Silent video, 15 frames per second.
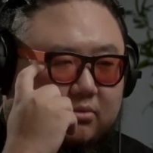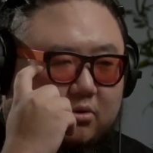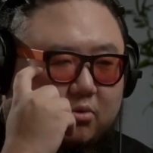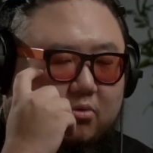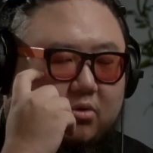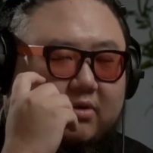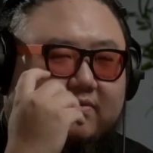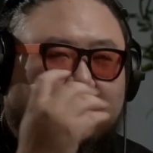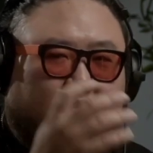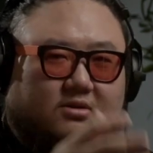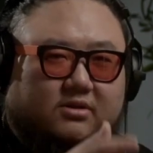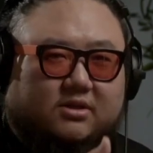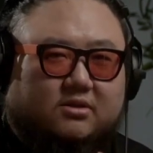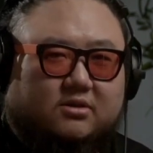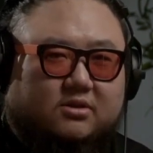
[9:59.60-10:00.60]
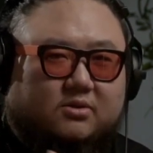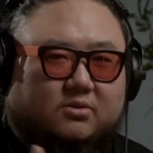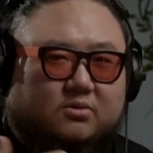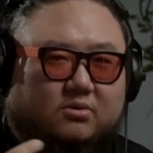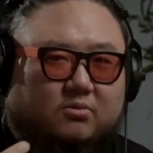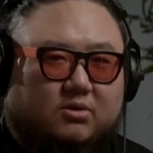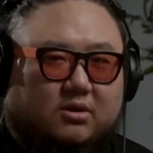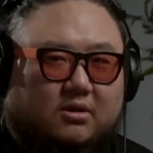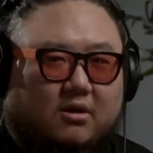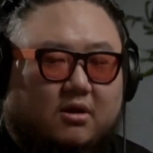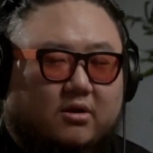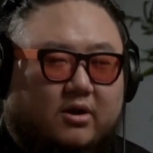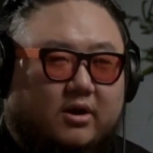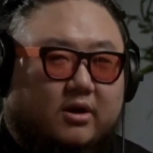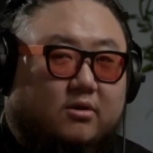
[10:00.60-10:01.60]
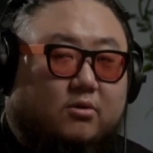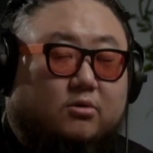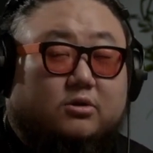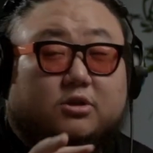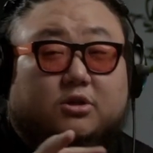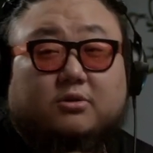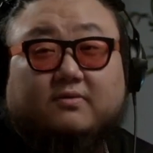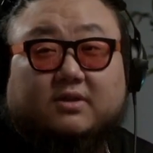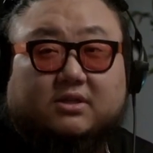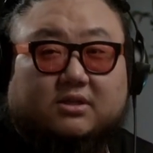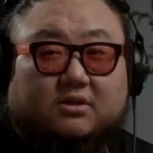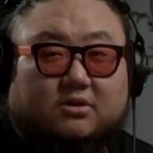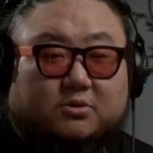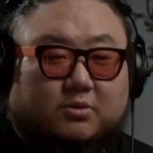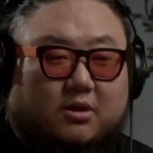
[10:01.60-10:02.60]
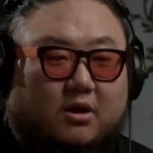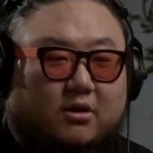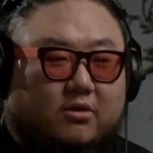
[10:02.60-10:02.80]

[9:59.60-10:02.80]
one of the other singers with longer hair, or two of the singers with longer